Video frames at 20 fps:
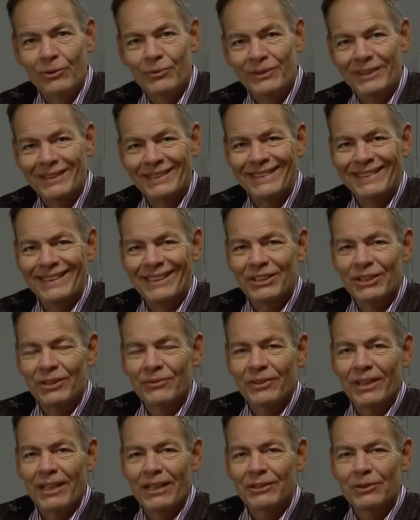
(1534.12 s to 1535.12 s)
it for this edition
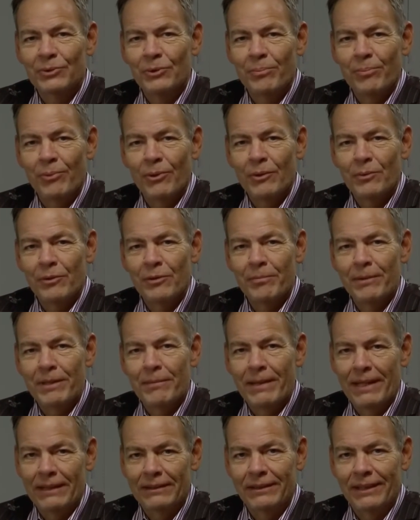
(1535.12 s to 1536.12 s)
of Keiser Report with me,
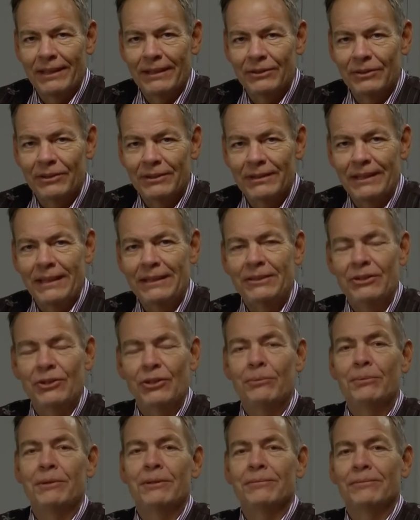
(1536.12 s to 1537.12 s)
Max Keiser, and Stacy
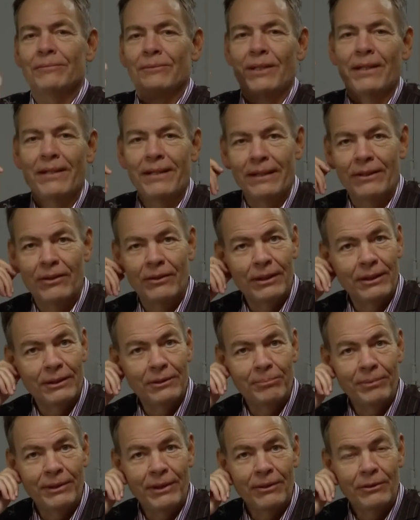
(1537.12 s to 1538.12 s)
Herbert. I want to thank our
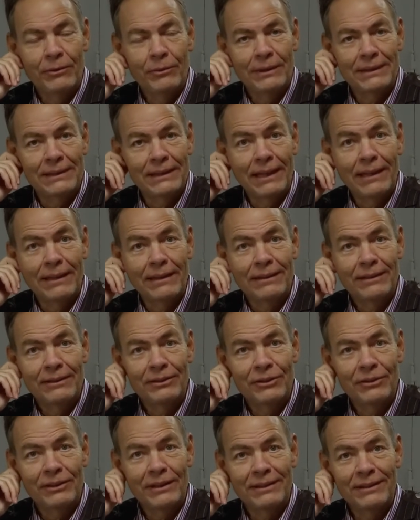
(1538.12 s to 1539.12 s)
guest, Pierre Noizat.
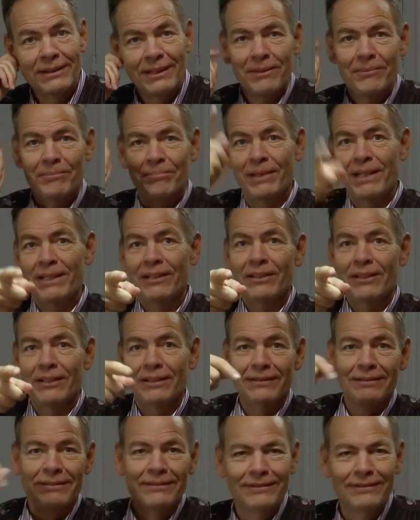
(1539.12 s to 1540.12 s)
Until next time, bye, y'all.